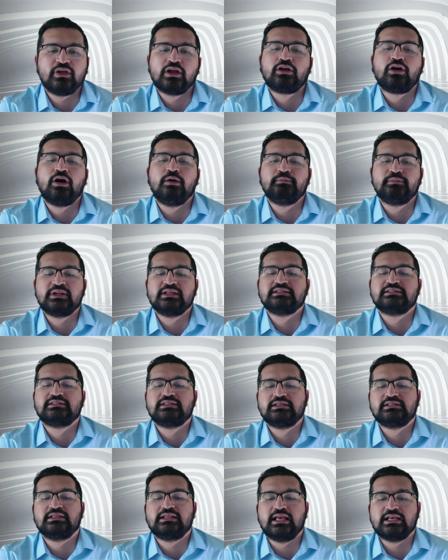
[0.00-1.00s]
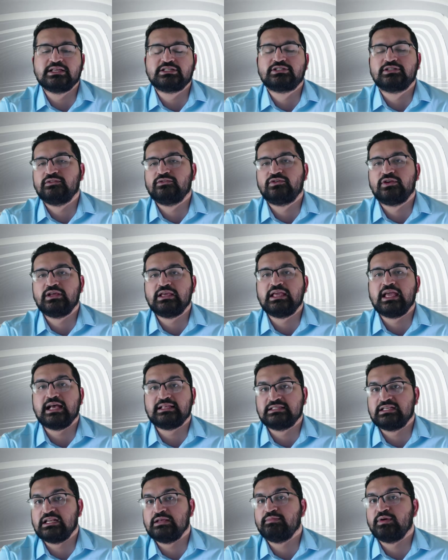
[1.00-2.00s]
competencies in ST3
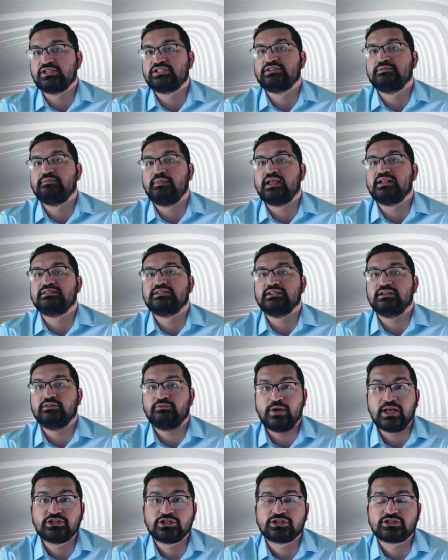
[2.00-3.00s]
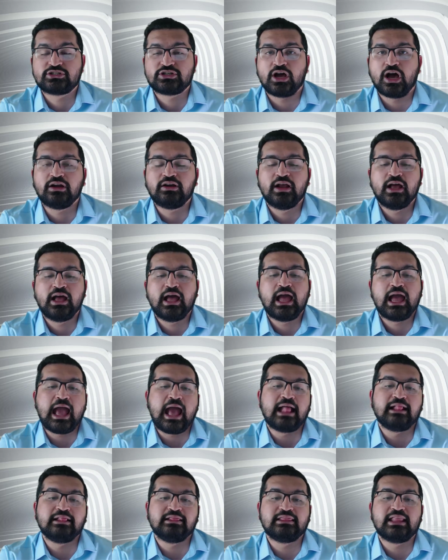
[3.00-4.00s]
as an emergency medicine registrar
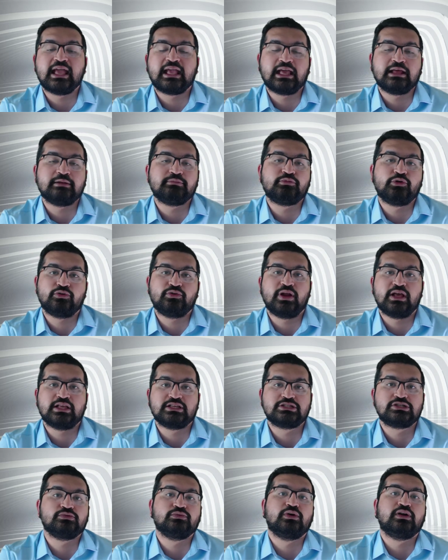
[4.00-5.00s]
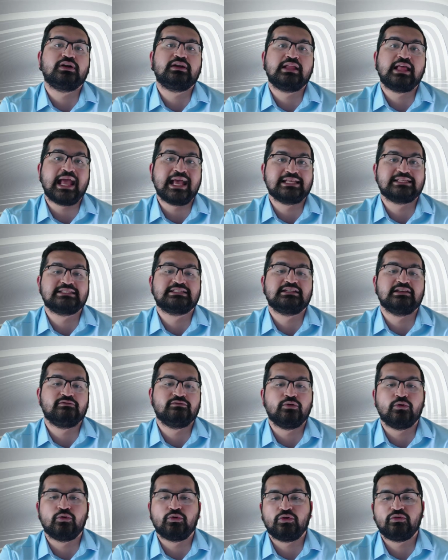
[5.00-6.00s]
and they can progress toward
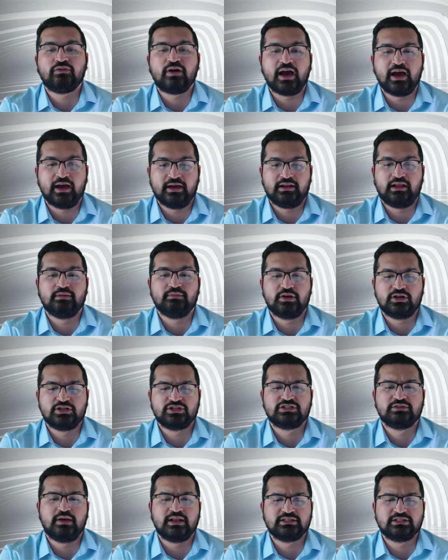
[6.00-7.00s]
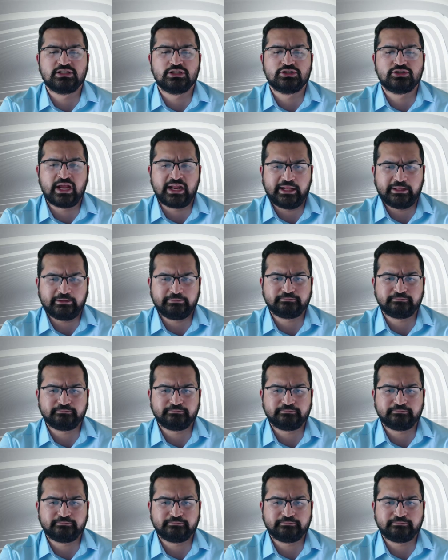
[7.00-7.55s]
ST4 of higher emergency medicine training.